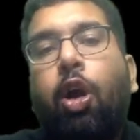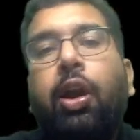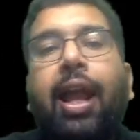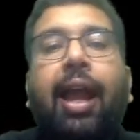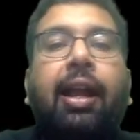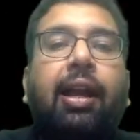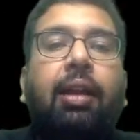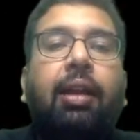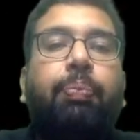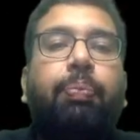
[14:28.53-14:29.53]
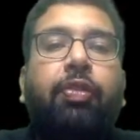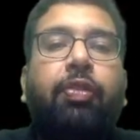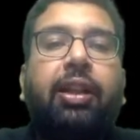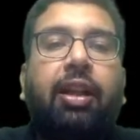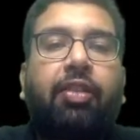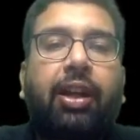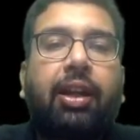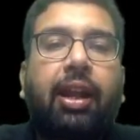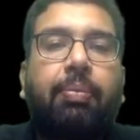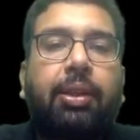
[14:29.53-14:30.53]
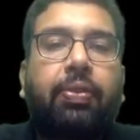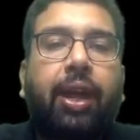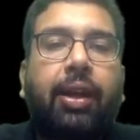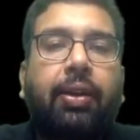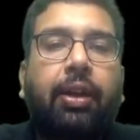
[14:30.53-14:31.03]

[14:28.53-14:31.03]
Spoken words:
or angle between the vector, I must write.